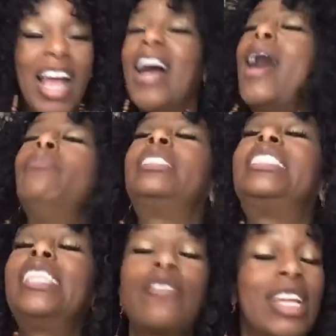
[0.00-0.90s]
I'm
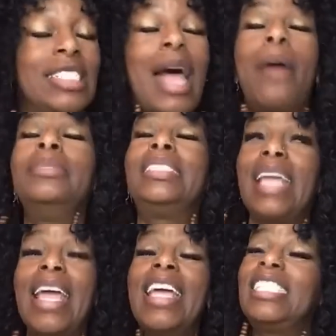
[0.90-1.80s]
serious. I'm
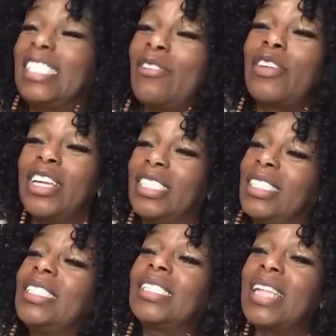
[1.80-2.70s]
dead serious. This is
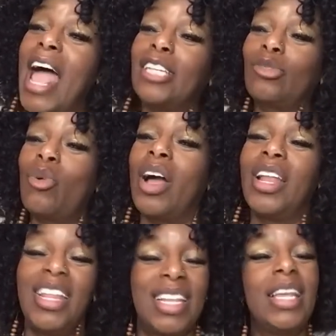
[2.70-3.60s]
the last one
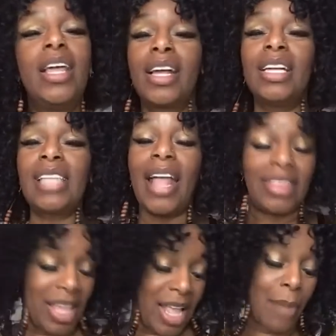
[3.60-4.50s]
because I
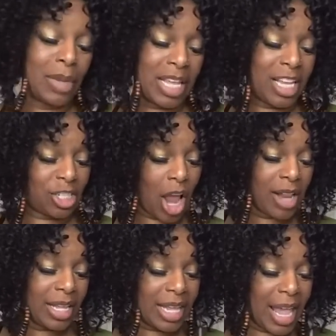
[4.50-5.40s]
think I'm going to get
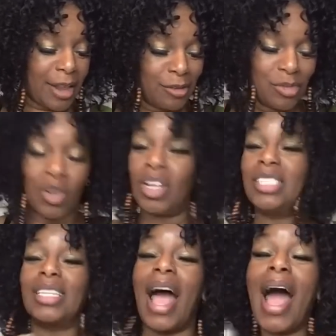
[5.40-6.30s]
y'all again
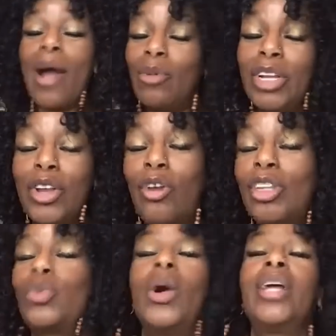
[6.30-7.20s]
because I wouldn't
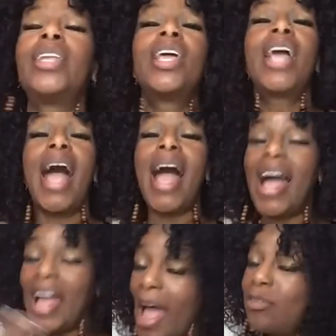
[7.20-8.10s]
know this one.
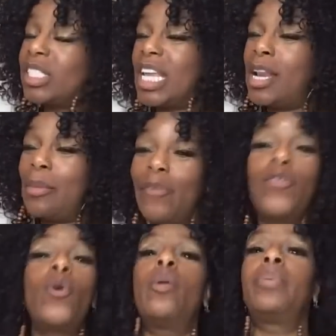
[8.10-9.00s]
I have seen it
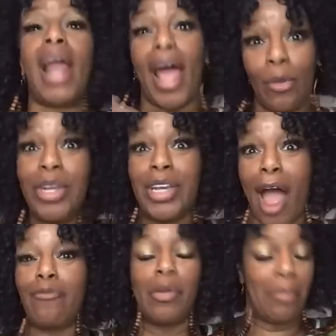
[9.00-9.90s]
before, but I would
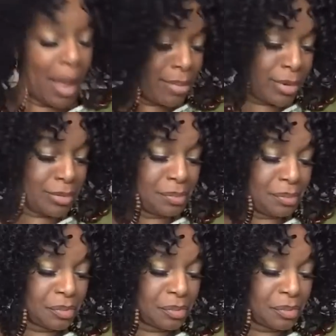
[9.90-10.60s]
not remember.